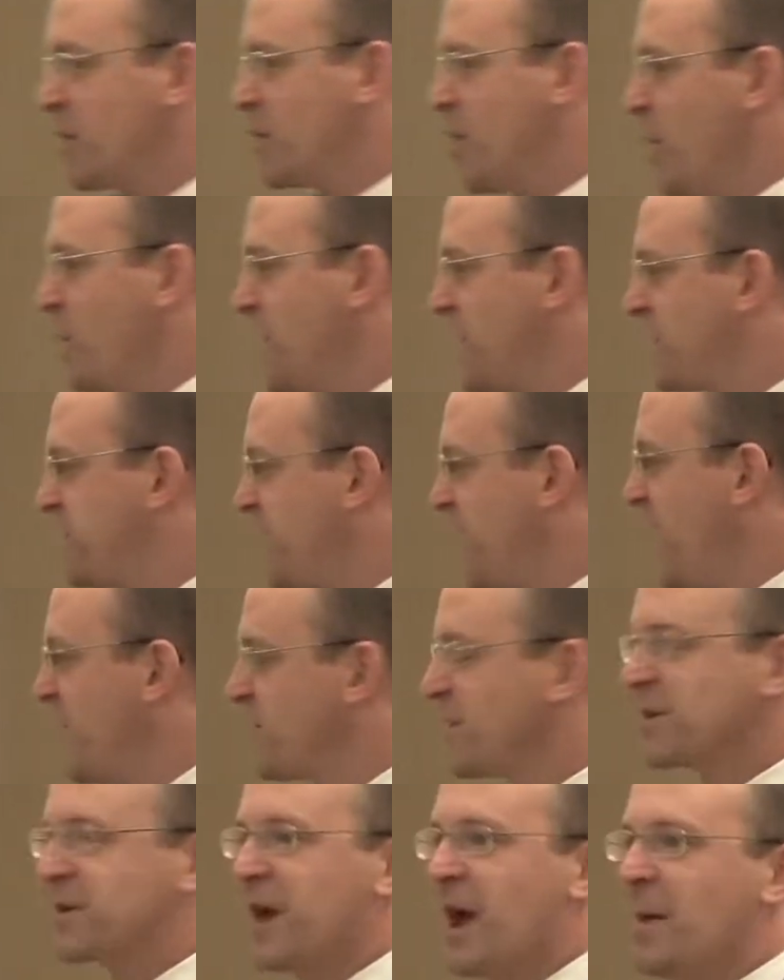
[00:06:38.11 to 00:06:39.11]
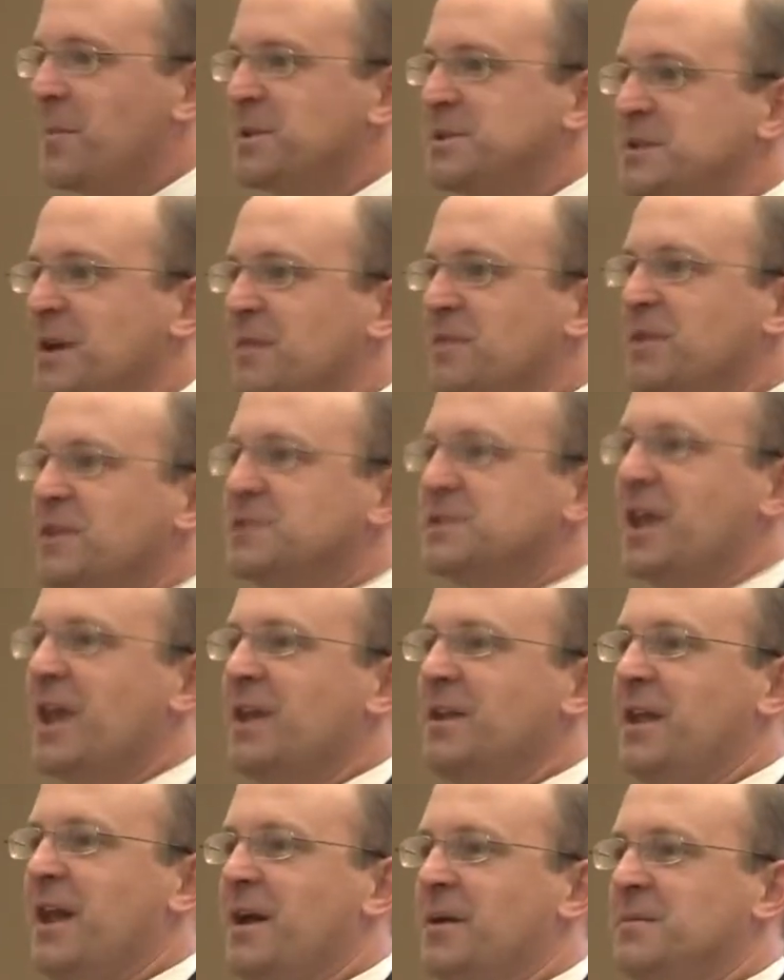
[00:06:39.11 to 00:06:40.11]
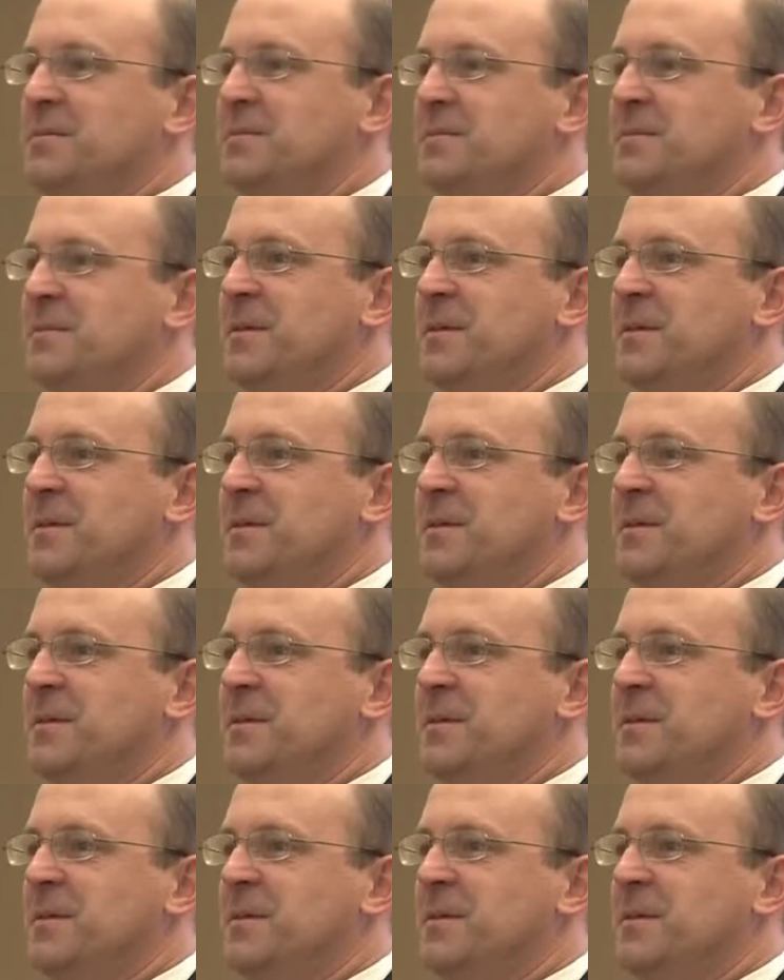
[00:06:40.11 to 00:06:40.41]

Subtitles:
Go make 500 copies of this handout.